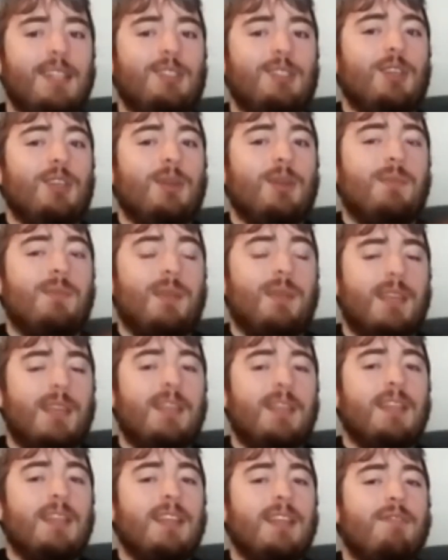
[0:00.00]
to
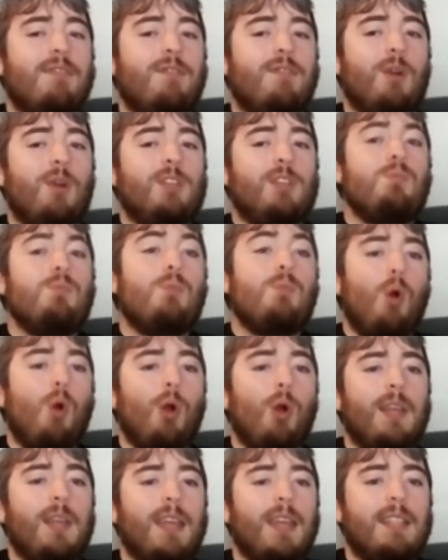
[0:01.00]
be enforced more
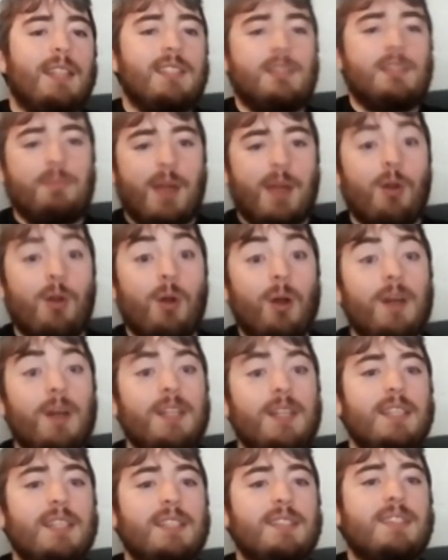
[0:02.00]
against
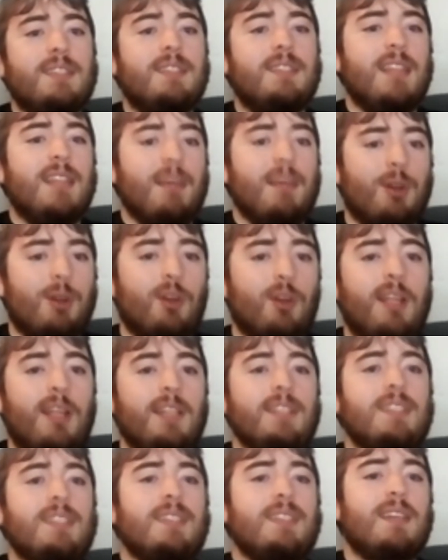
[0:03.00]
minorities,
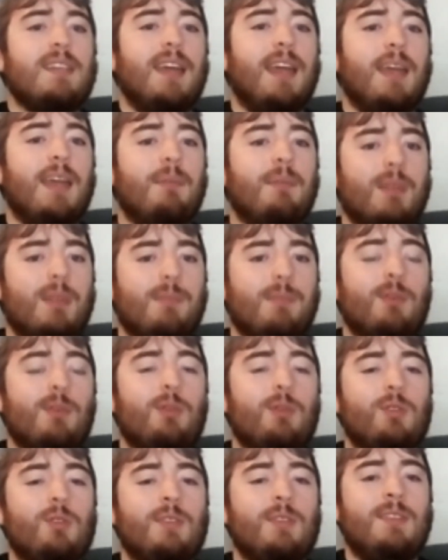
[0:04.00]
immigrants, like people who
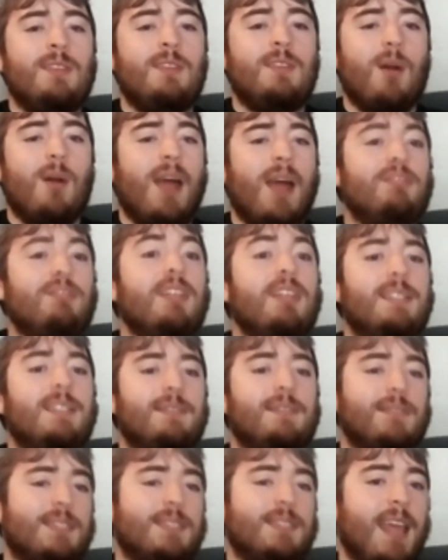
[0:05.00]
don't have less of a
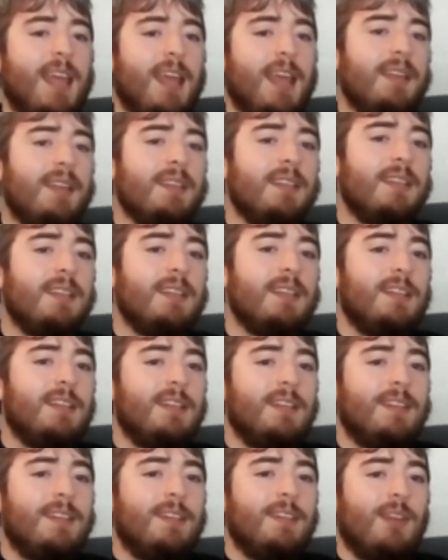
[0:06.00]
say.
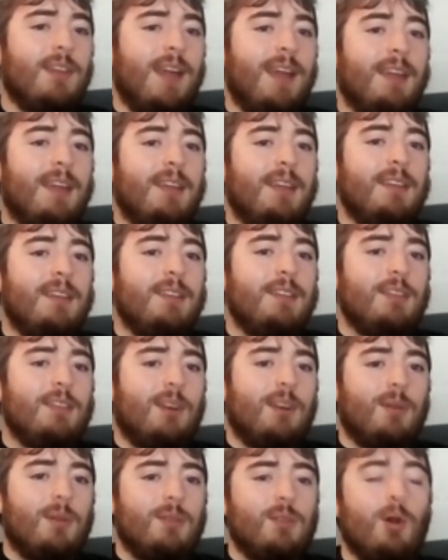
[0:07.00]
Like, you
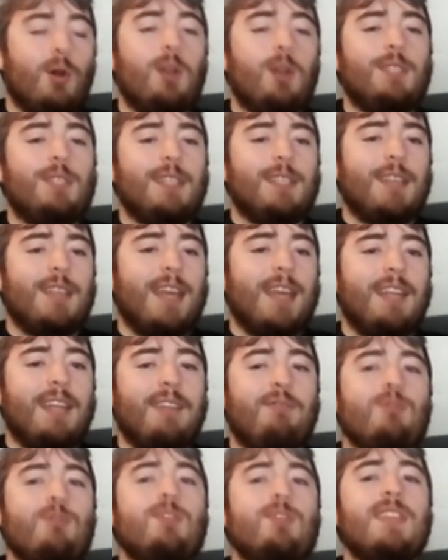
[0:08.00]
know, the old thing, like if
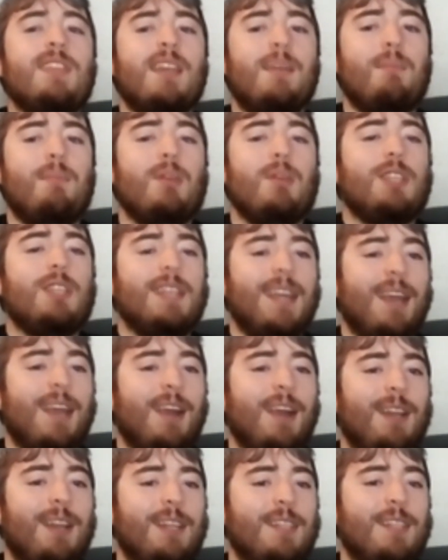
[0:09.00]
you see a millionaire
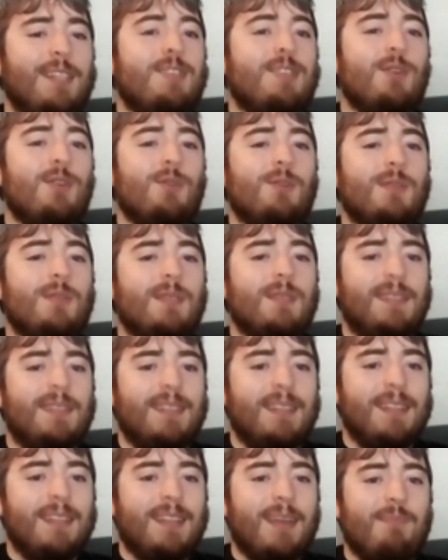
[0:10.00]
in a suit
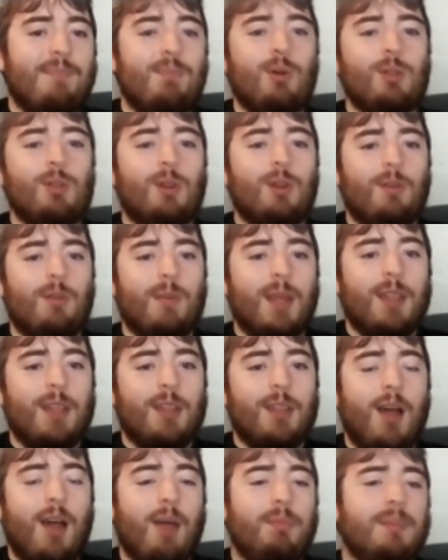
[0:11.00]
get pulled over by the
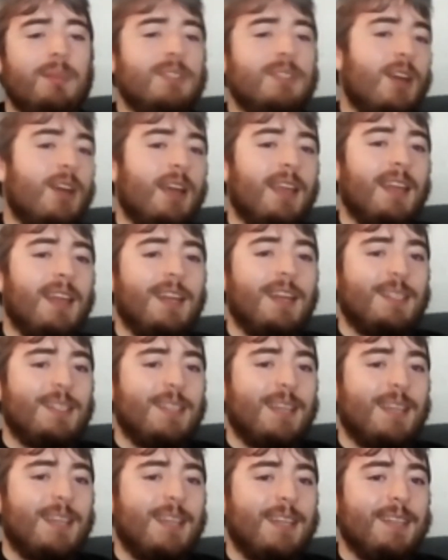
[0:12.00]
cop, he's not getting a
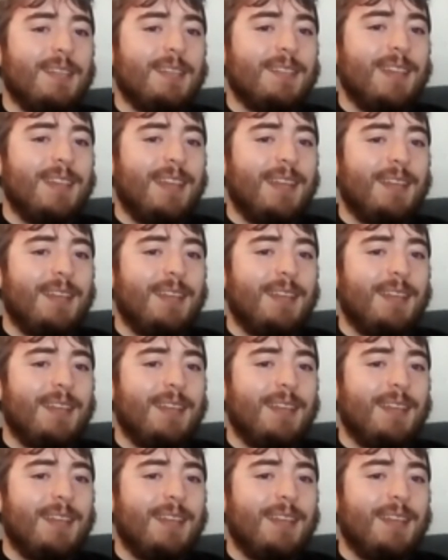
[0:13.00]
ticket. Like,